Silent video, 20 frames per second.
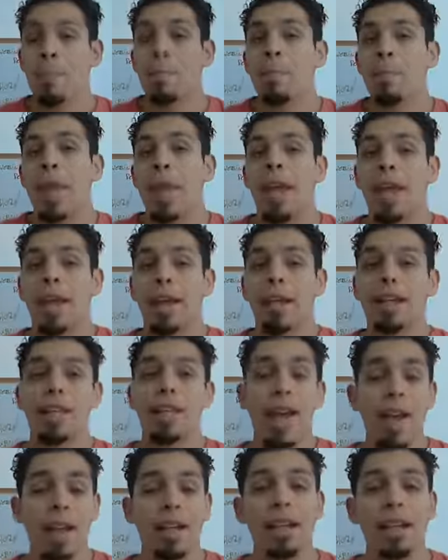and
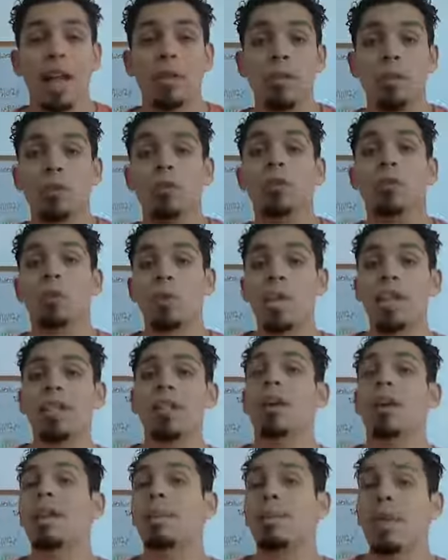that allows you to
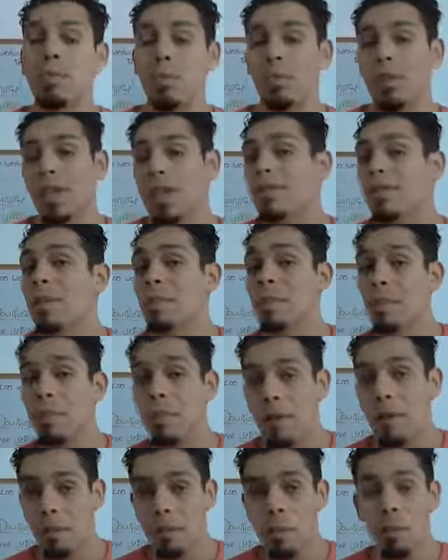retarget people even
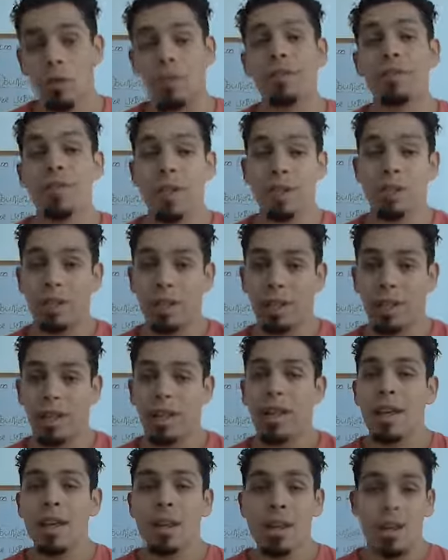more efficiently
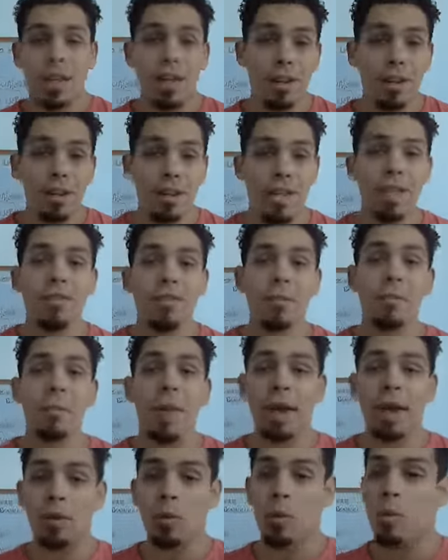in an even
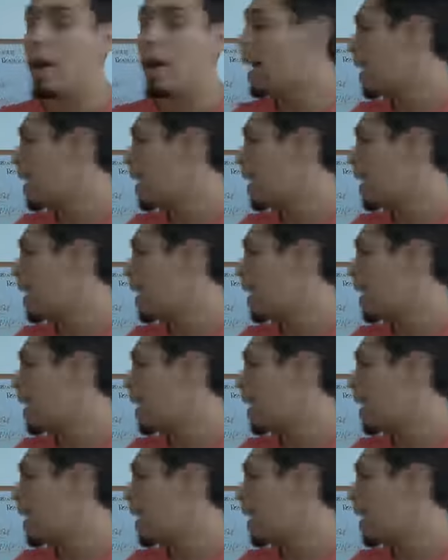better way.